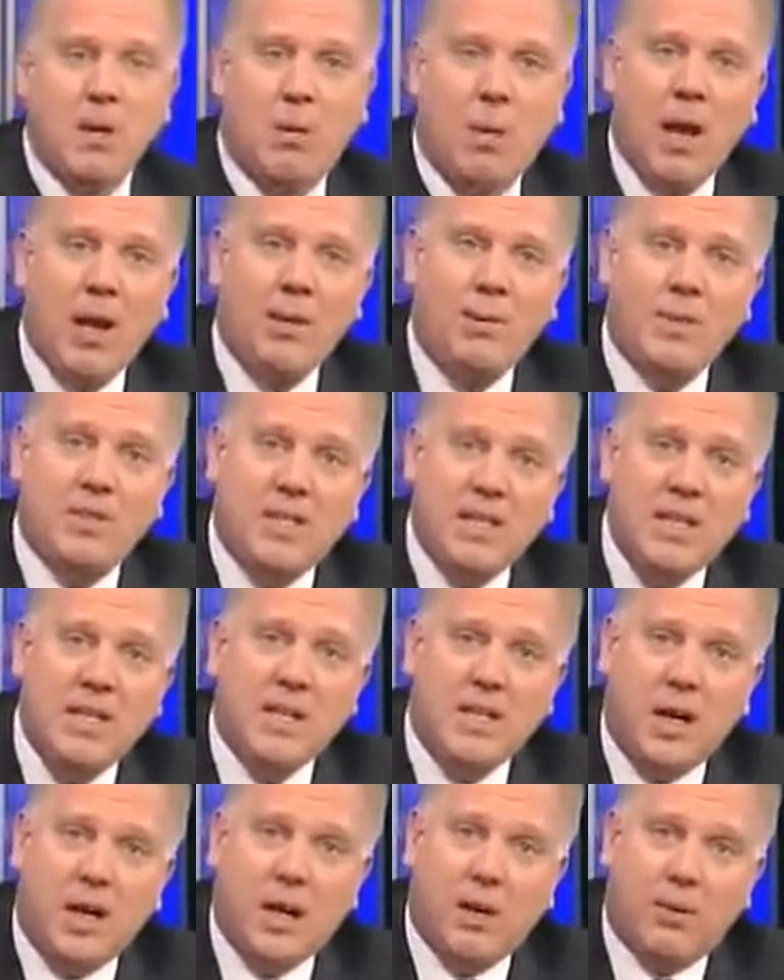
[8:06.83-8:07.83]
While he was
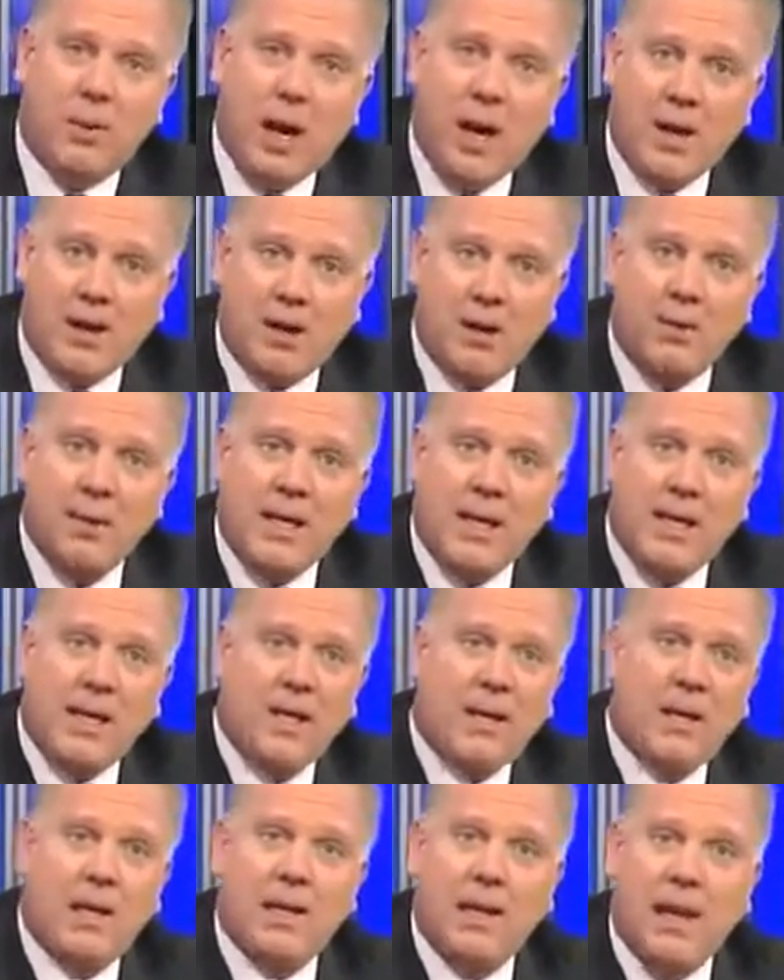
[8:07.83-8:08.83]
in Colorado,
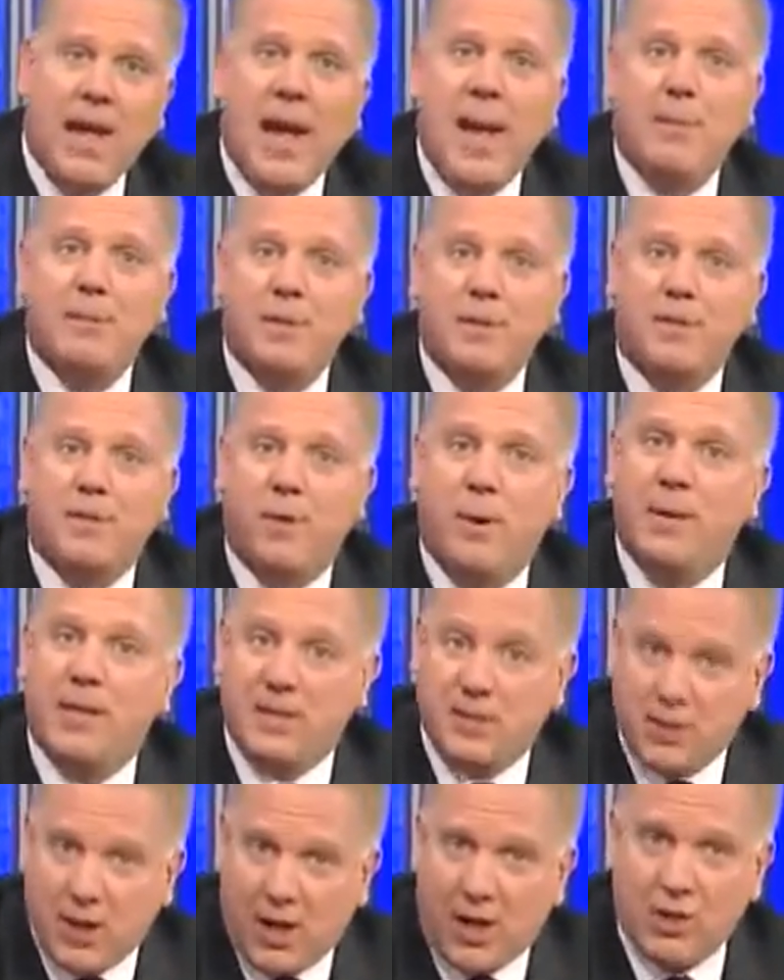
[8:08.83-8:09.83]
he collapsed from
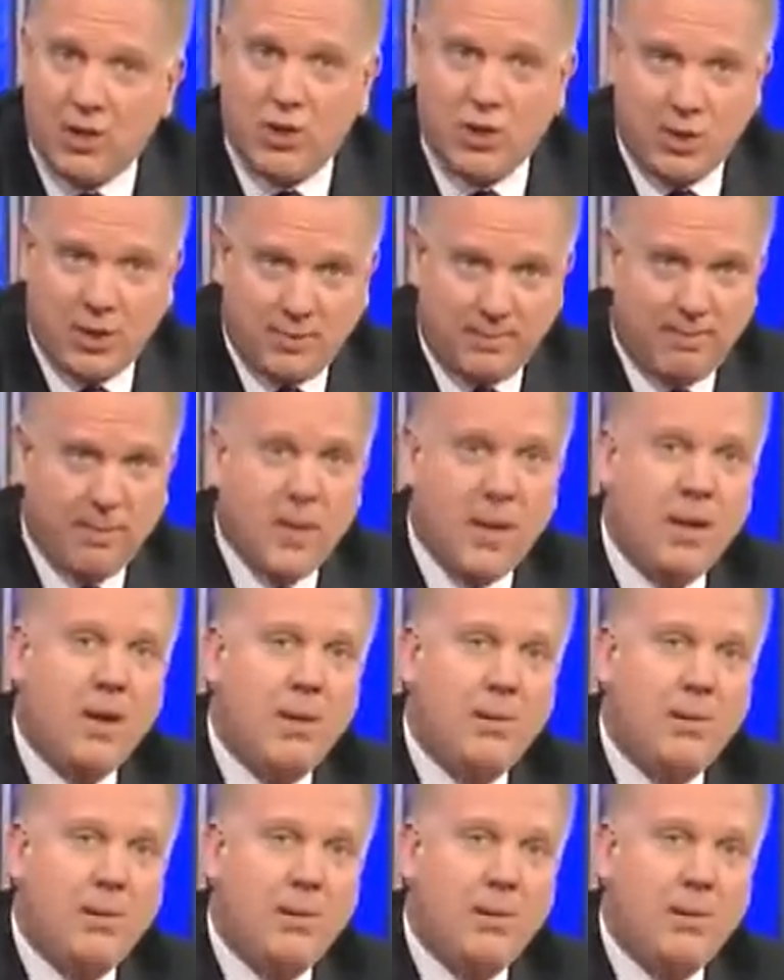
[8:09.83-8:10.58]
exhaustion,